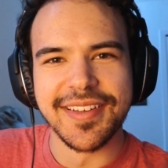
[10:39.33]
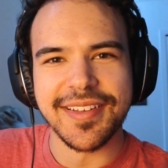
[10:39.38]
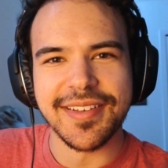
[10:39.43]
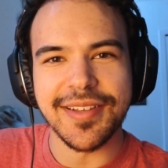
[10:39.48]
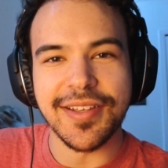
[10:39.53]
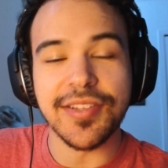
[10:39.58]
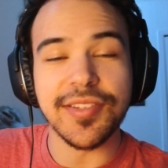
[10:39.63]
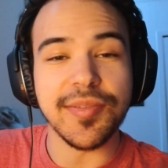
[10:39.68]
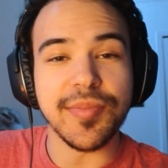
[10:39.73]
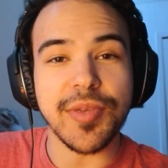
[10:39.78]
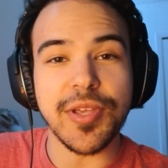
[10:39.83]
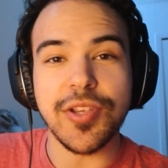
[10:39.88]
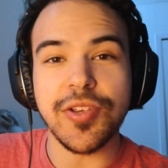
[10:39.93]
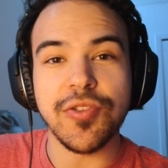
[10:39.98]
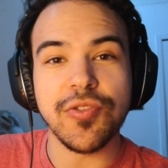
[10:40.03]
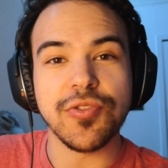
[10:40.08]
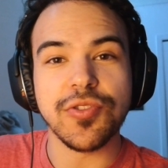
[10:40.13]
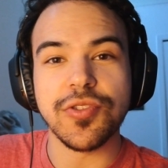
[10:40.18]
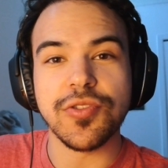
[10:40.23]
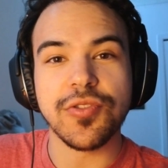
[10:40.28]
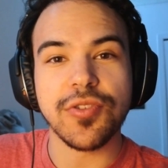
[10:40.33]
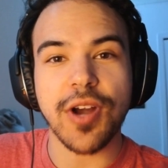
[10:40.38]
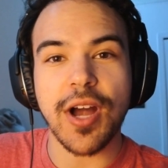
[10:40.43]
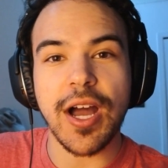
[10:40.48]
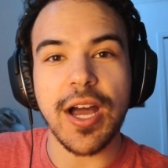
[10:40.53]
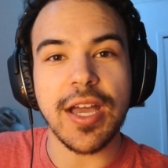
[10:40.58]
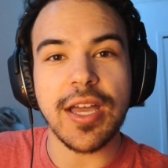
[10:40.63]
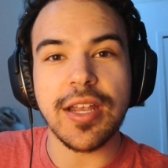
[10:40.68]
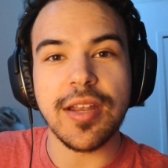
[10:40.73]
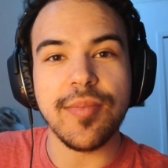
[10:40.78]
Doesn't mean you should
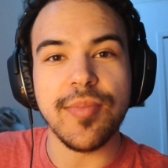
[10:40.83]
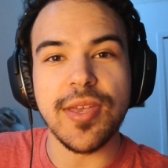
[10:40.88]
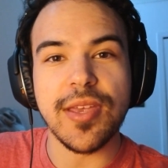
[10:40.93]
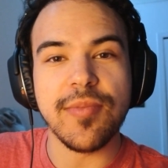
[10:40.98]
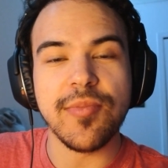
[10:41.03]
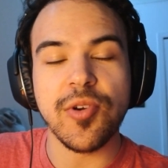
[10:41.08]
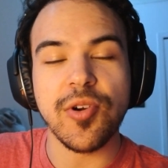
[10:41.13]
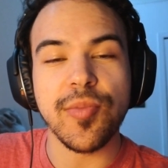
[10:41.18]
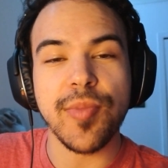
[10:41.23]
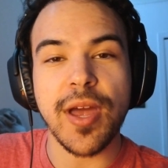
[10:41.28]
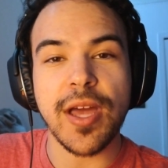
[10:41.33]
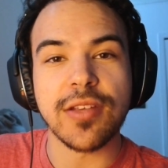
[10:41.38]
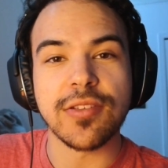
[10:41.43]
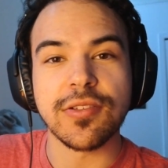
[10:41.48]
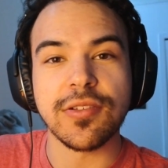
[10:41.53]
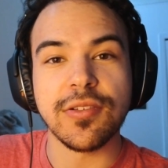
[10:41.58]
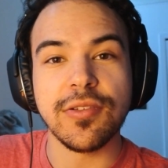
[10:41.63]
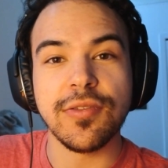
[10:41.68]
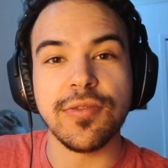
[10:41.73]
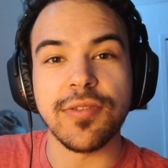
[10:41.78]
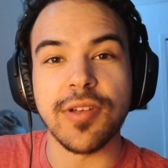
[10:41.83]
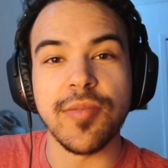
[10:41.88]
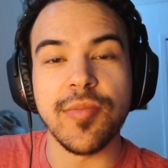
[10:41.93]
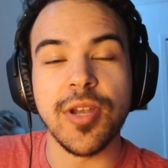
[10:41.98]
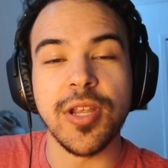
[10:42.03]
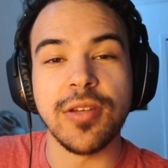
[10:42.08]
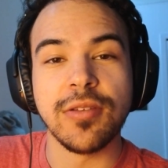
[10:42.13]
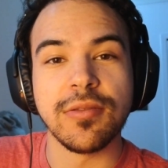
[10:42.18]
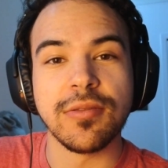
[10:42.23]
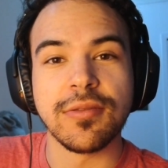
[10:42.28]
try to be more masculine or
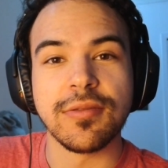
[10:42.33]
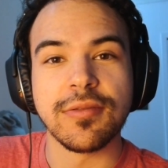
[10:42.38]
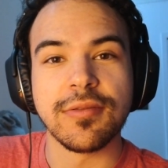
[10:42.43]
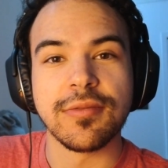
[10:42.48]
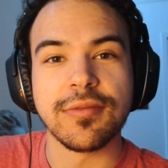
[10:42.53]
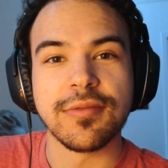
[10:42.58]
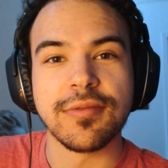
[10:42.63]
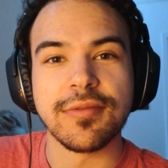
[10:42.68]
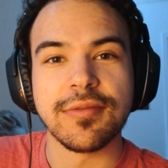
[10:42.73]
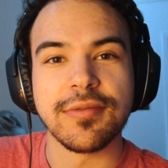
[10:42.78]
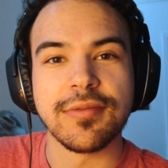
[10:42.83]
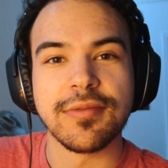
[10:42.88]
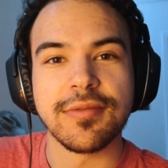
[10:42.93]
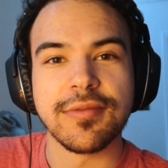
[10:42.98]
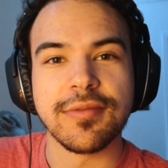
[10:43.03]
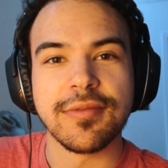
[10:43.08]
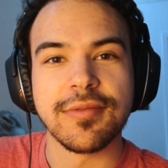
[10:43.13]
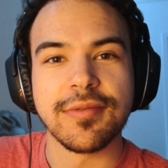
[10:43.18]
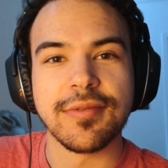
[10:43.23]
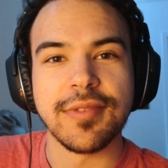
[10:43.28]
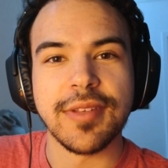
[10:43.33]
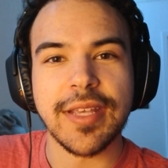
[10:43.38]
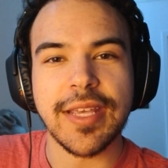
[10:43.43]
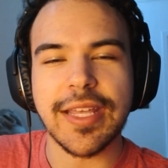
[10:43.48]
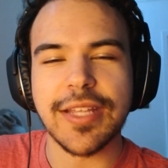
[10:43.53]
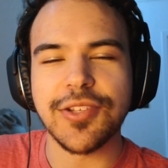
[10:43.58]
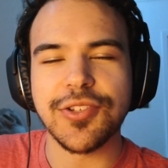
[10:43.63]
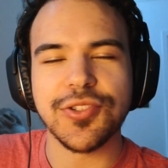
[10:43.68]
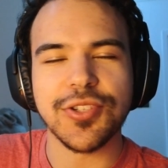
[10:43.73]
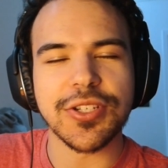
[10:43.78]
feminine.
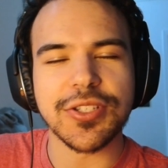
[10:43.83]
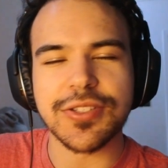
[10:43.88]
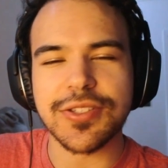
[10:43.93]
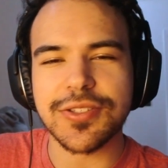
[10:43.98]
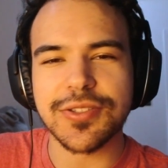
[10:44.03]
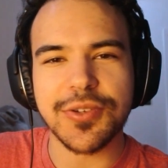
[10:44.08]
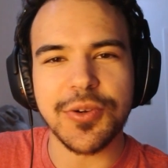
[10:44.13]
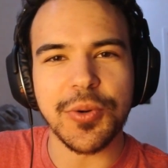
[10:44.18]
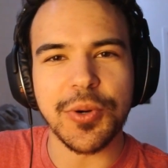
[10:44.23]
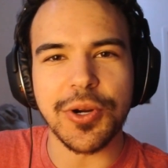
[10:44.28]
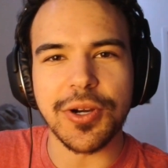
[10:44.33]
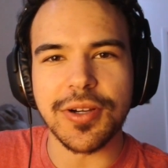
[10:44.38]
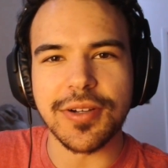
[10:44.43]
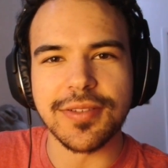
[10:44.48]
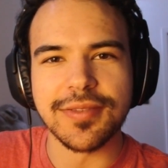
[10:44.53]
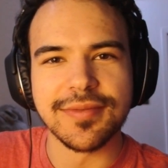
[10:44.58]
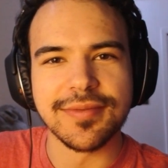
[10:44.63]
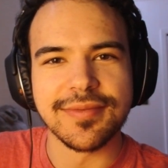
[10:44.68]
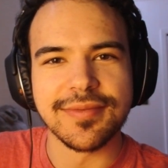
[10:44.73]
It's just a score.